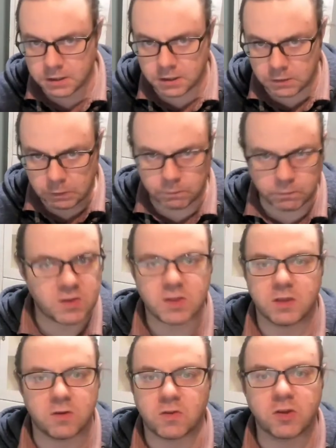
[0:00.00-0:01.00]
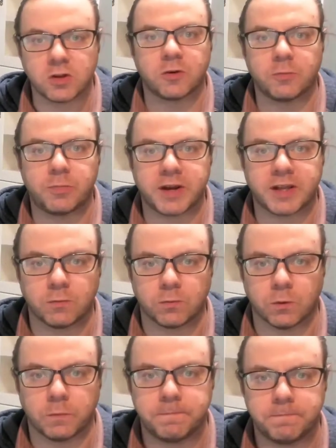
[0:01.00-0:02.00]
you still don't break the
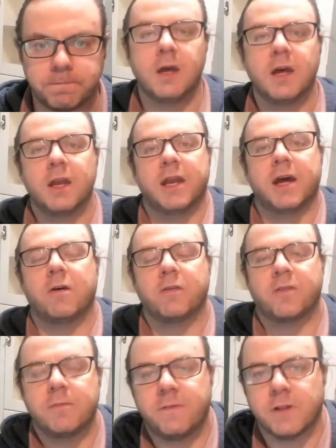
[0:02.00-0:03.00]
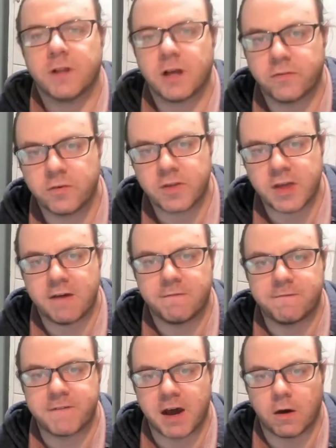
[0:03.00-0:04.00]
rule. Now, some philosophers have
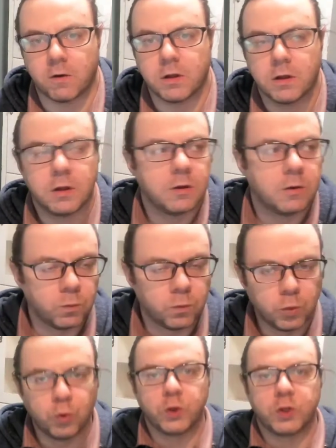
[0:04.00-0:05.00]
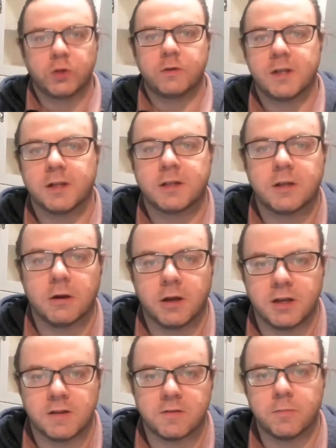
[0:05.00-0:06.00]
found rule
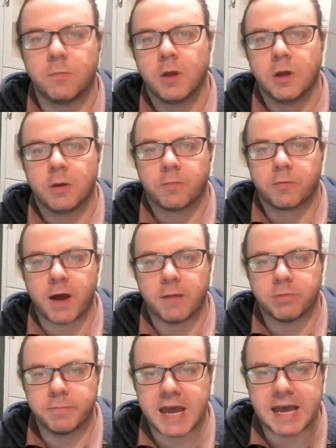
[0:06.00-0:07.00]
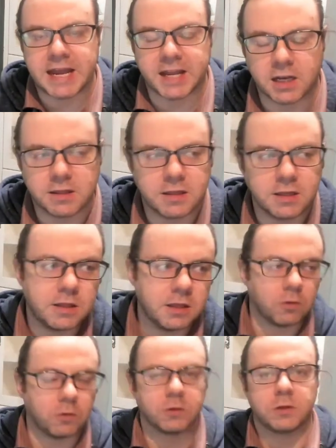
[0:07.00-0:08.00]
utilitarianism problematic, and I think the
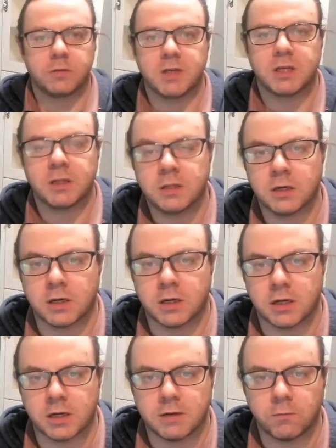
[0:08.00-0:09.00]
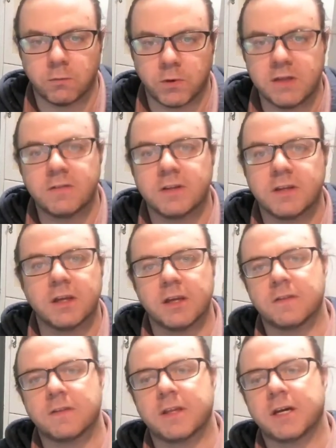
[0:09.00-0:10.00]
ultimate reason
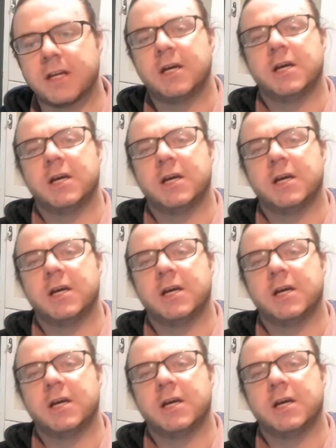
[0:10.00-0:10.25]
is that